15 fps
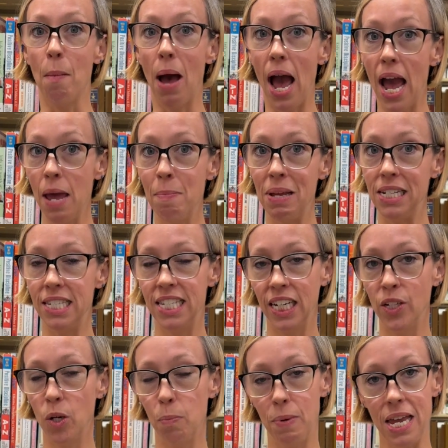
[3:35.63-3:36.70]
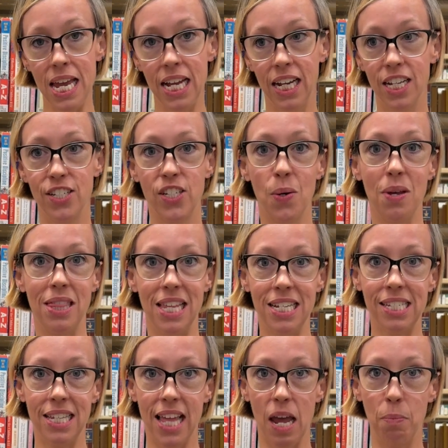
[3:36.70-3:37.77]
I'm at Signal Peak, so at
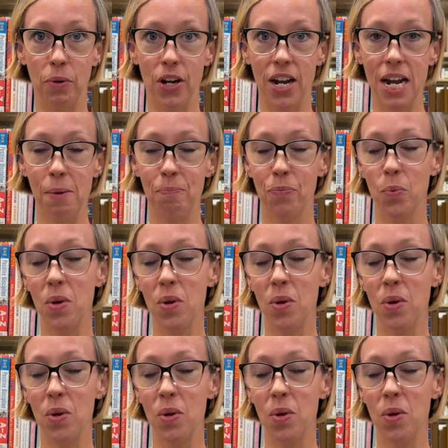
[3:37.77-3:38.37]
this library,